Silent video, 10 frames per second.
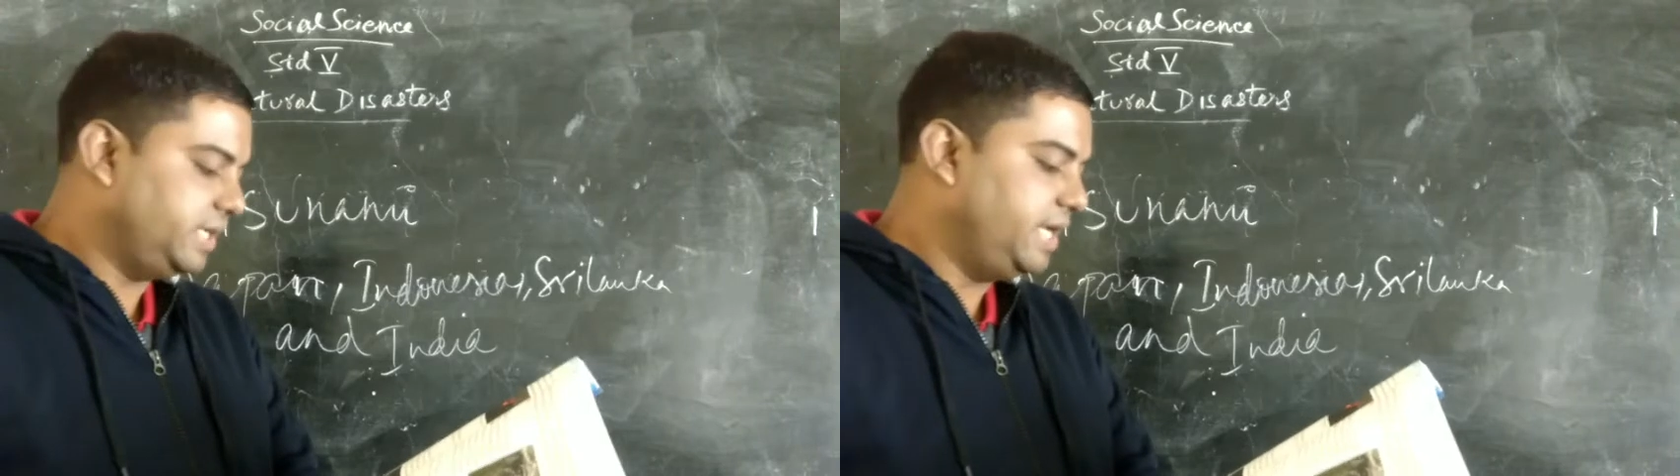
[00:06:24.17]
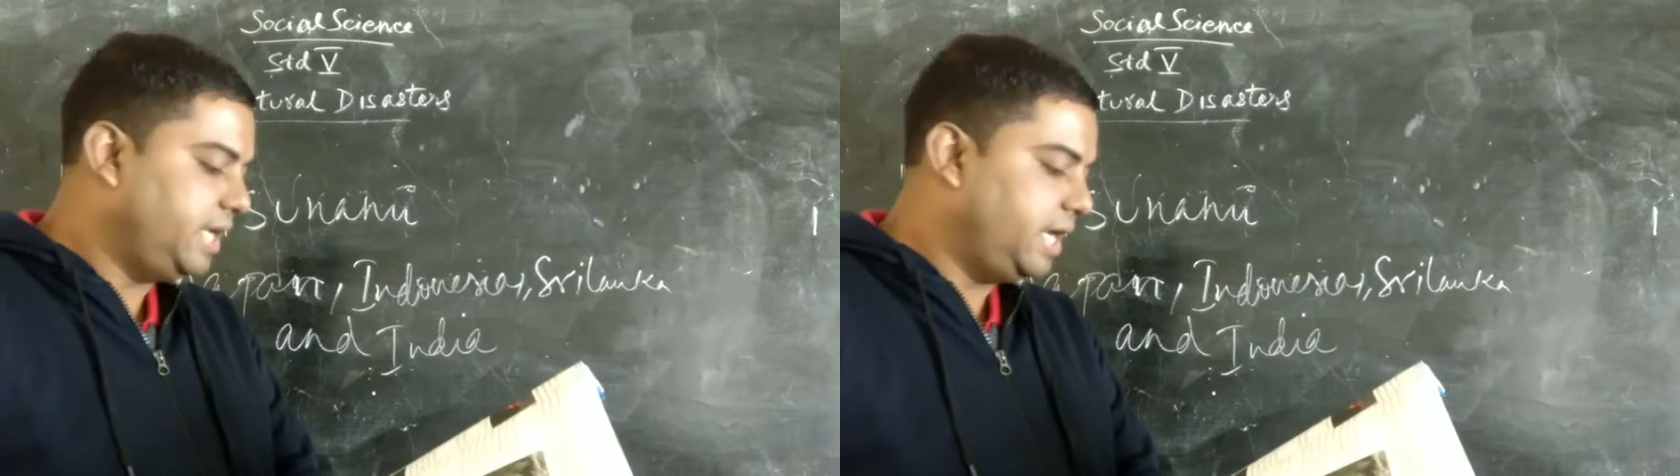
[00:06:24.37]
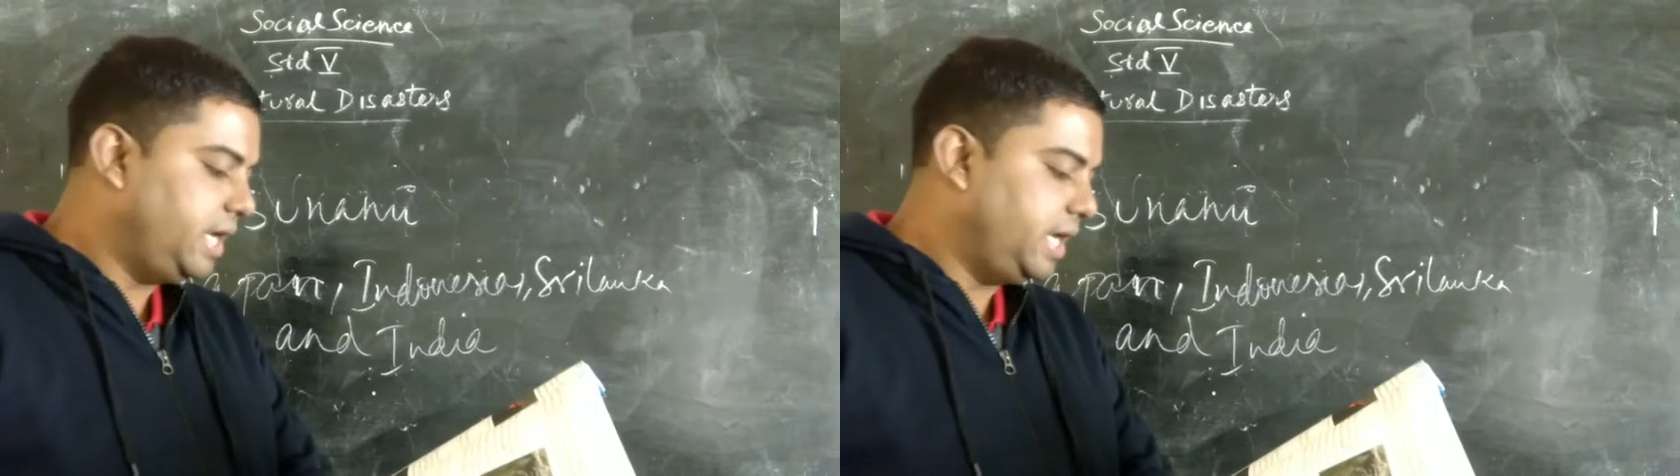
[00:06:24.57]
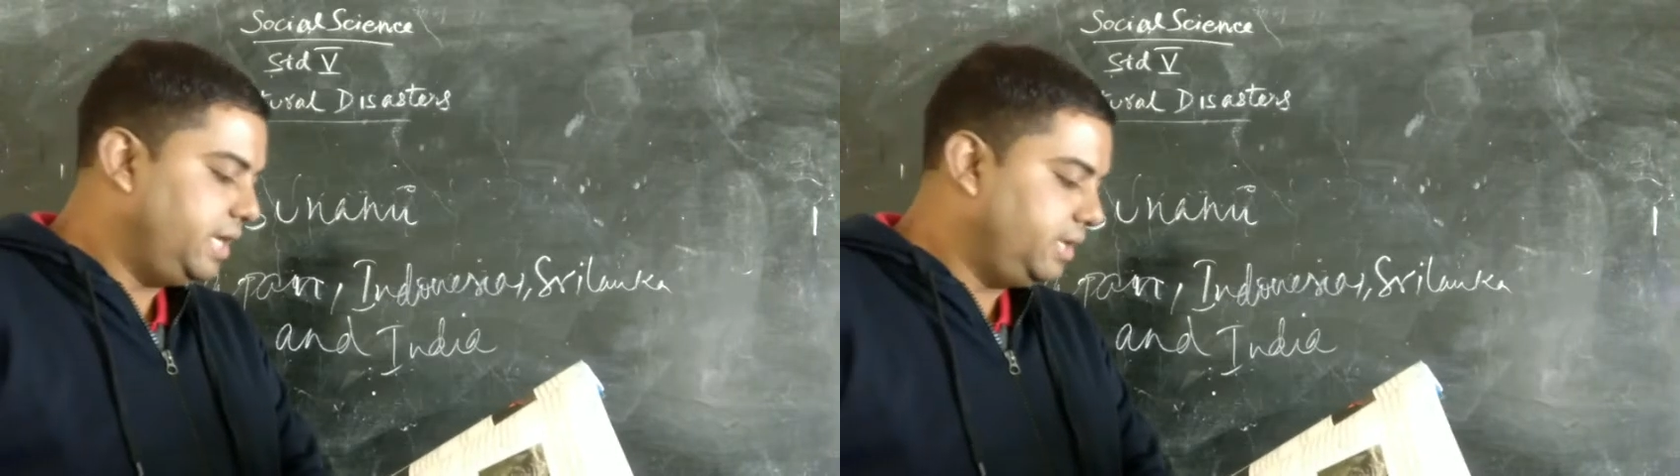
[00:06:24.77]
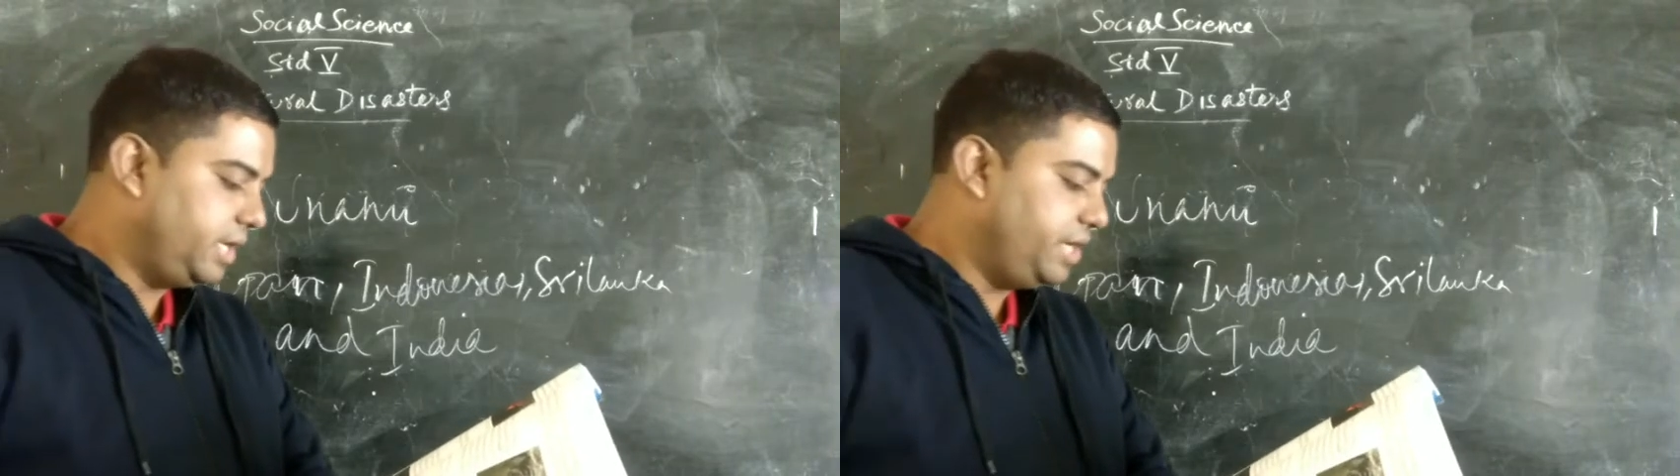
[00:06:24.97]

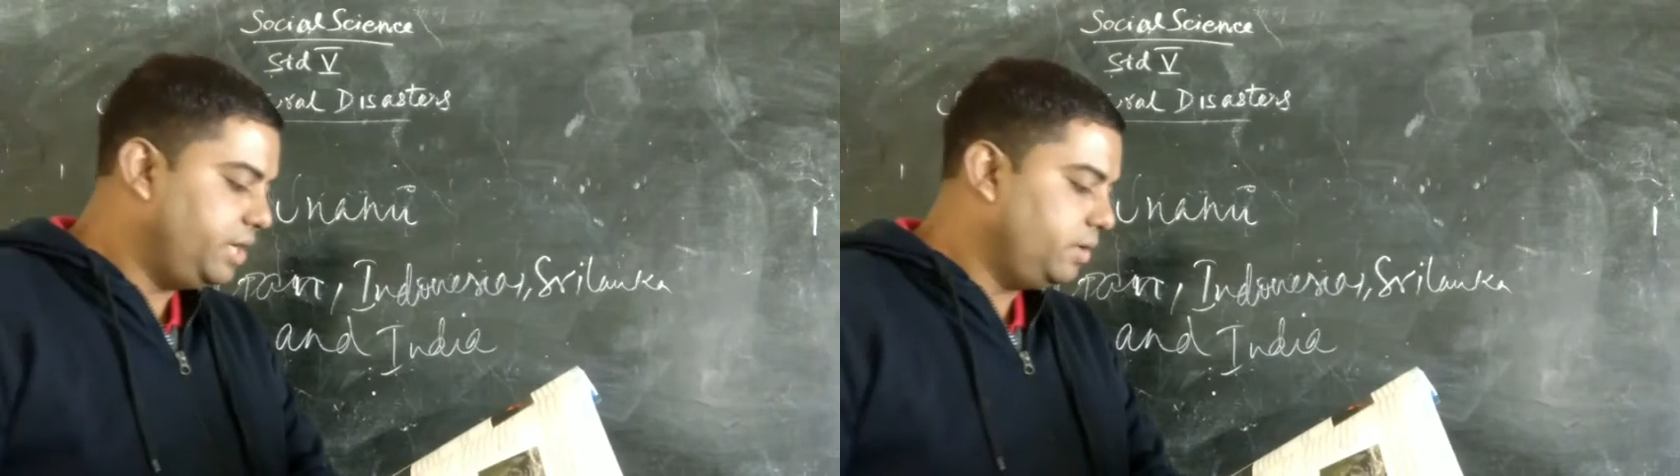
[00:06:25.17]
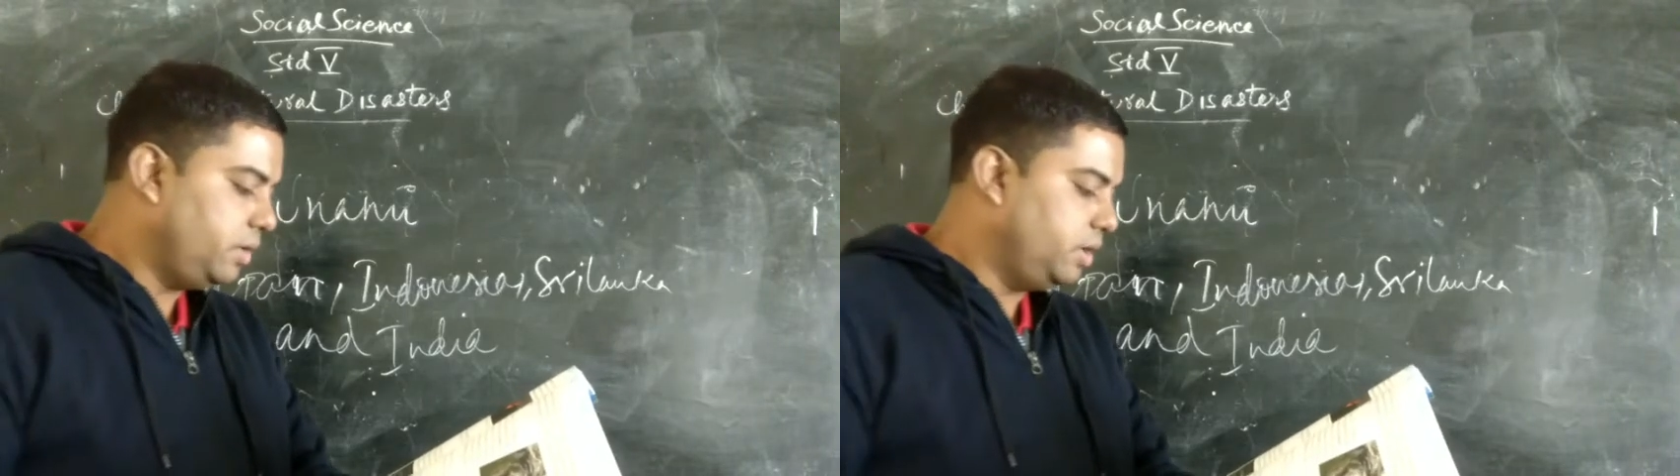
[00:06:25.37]
in the Indian